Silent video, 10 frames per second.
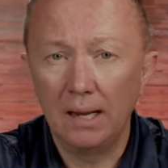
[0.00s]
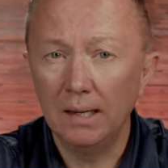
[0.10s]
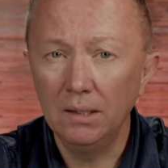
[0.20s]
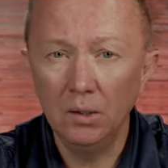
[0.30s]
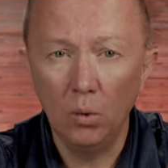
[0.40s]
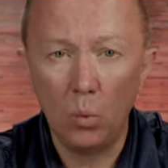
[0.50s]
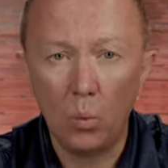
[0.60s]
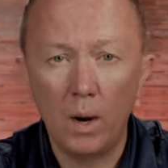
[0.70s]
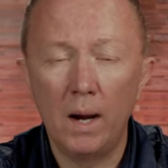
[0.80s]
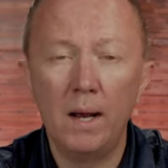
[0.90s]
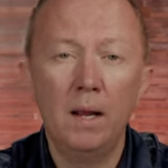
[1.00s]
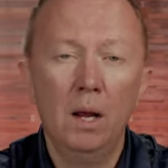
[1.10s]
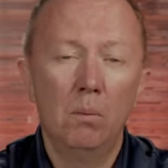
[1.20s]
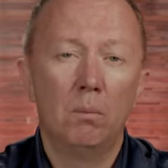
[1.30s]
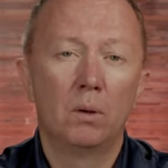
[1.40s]
And I don't know why,
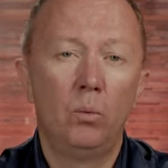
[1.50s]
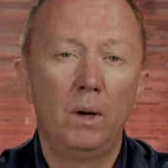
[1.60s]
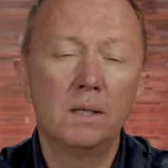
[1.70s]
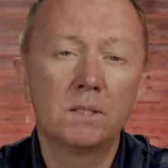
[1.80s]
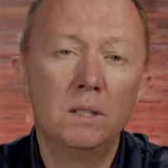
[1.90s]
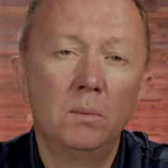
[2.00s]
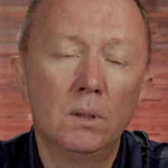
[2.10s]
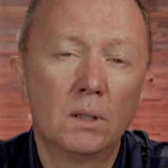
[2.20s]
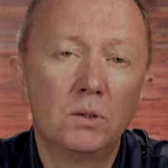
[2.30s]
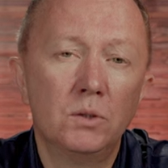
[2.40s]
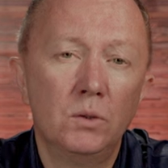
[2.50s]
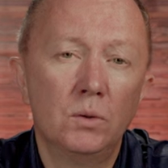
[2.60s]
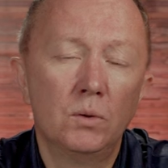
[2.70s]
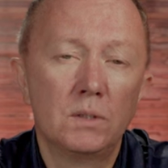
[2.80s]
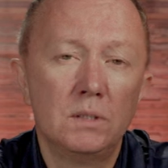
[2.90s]
but very similar to